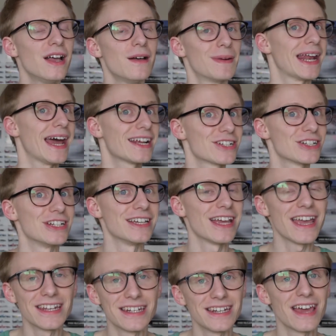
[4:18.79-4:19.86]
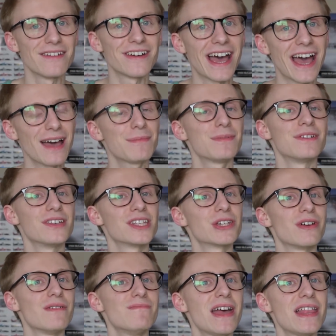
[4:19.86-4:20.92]
But actually it never happened, so
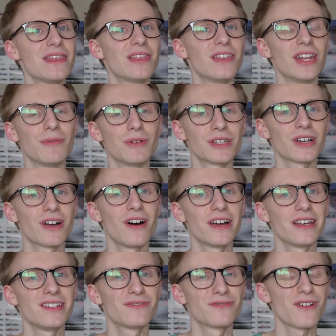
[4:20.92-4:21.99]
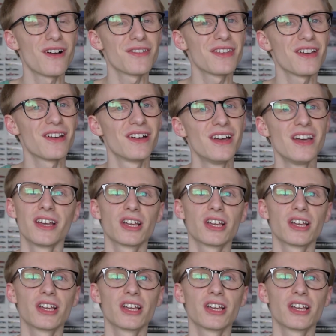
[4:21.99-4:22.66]
it meant that it was a kind of rather